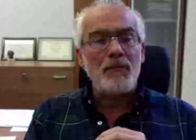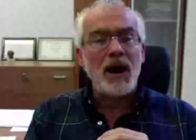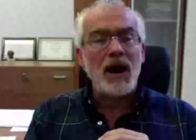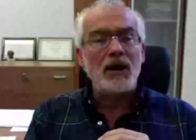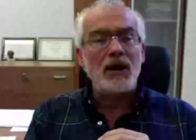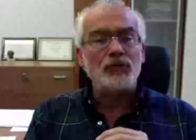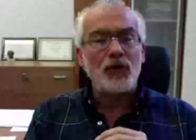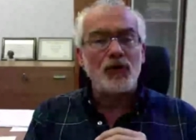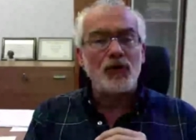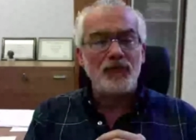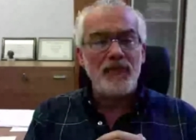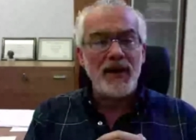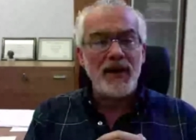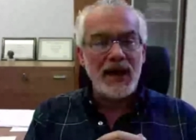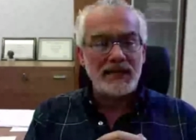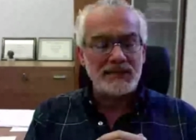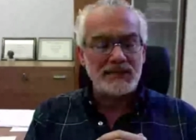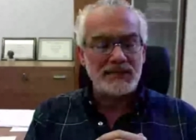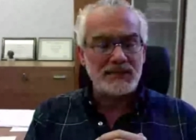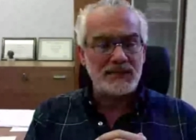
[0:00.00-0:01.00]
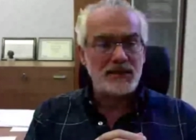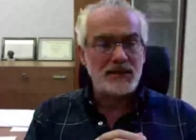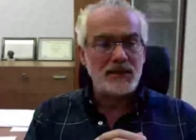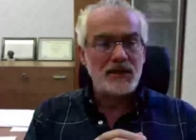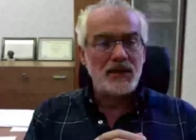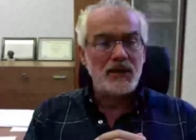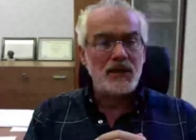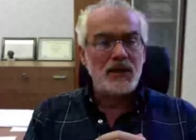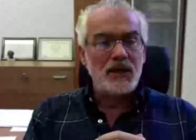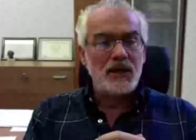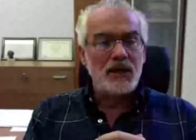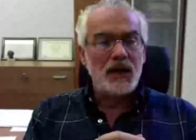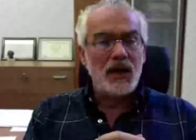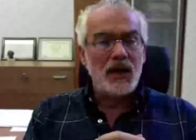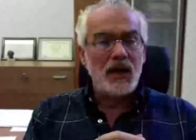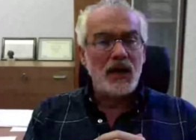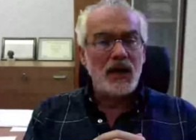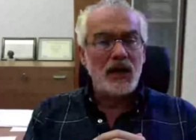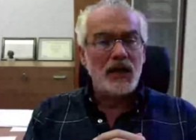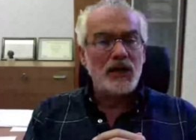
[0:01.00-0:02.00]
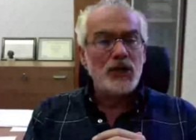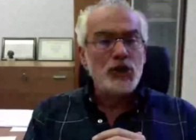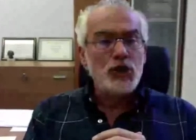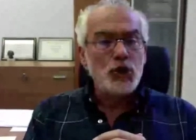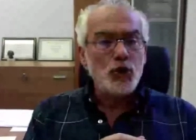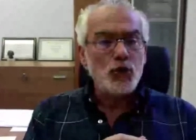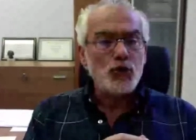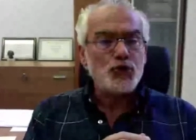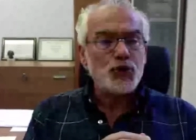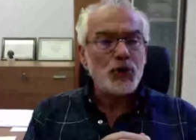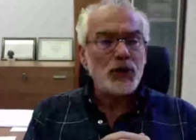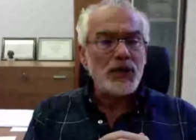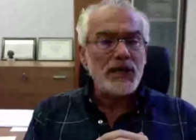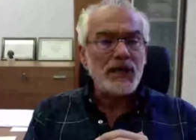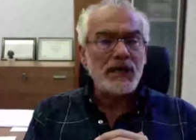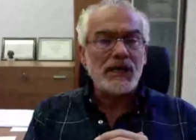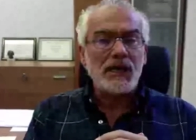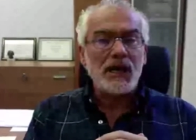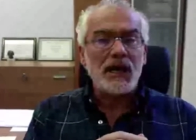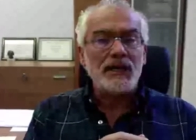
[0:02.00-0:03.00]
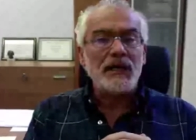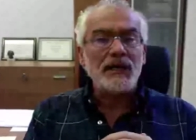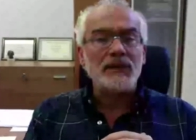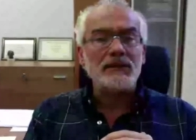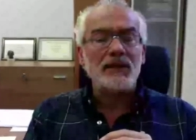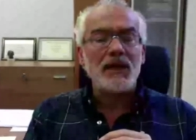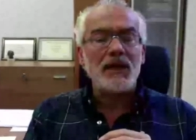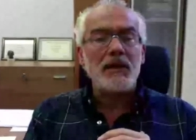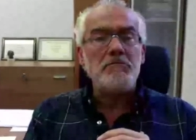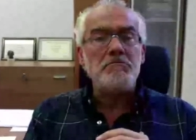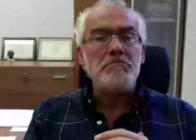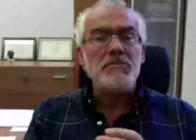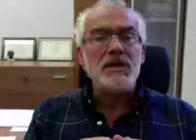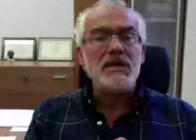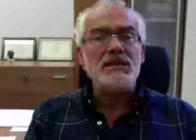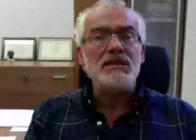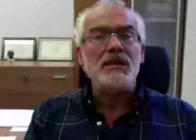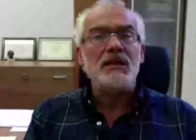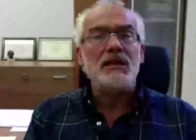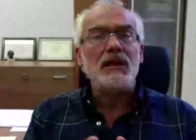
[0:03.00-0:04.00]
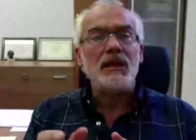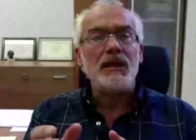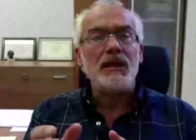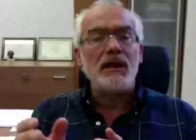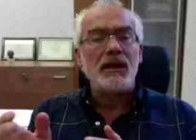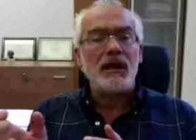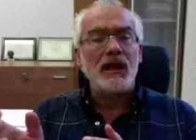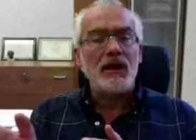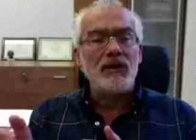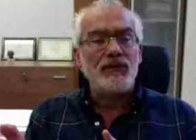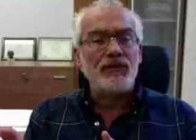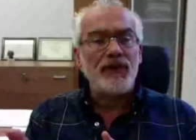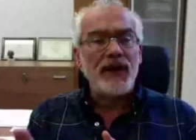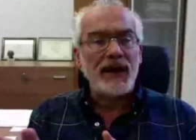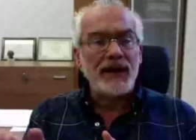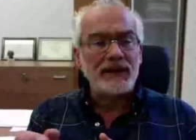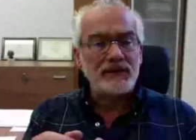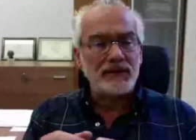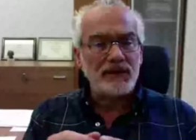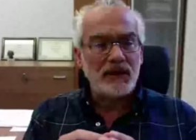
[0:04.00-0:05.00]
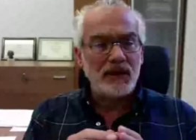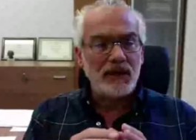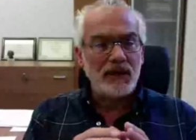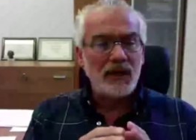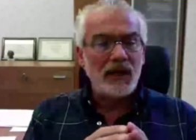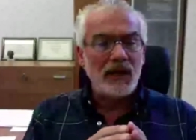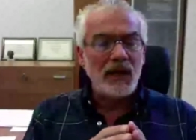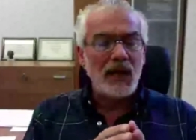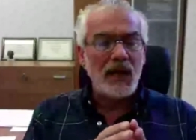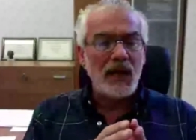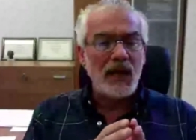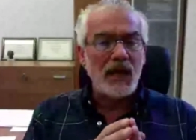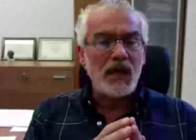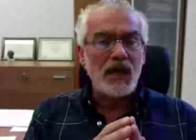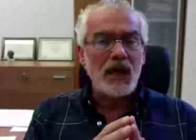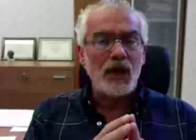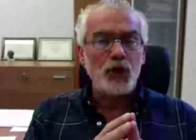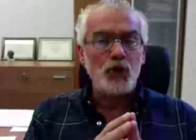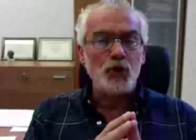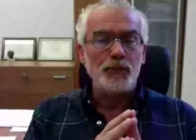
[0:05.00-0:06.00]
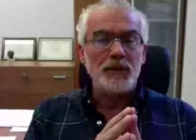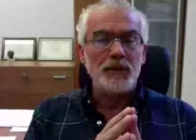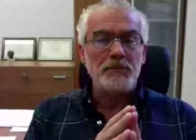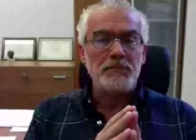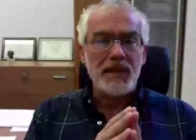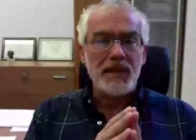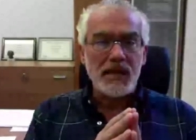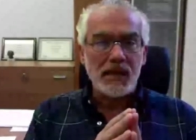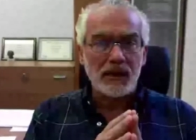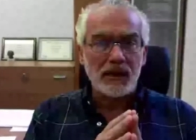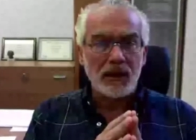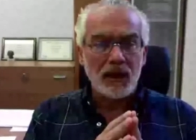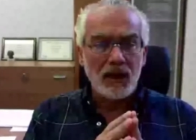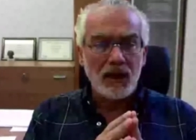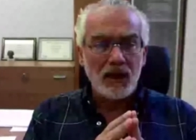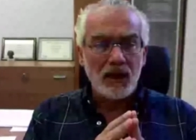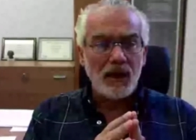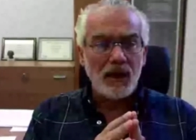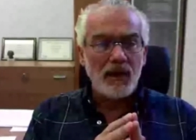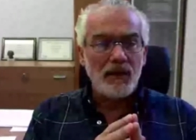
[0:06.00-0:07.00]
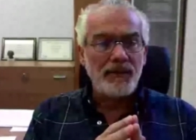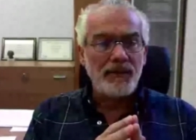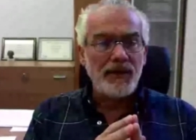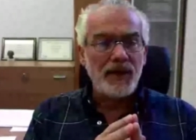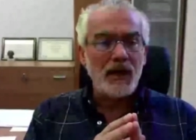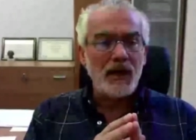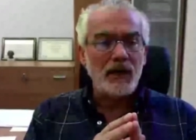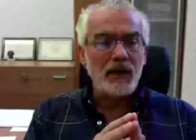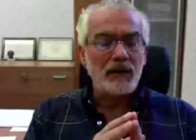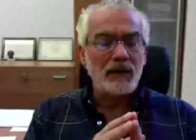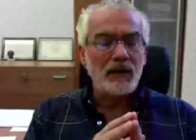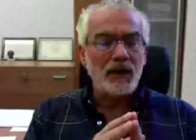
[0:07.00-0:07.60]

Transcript: out of bats usually cannot immediately infect a human being. Their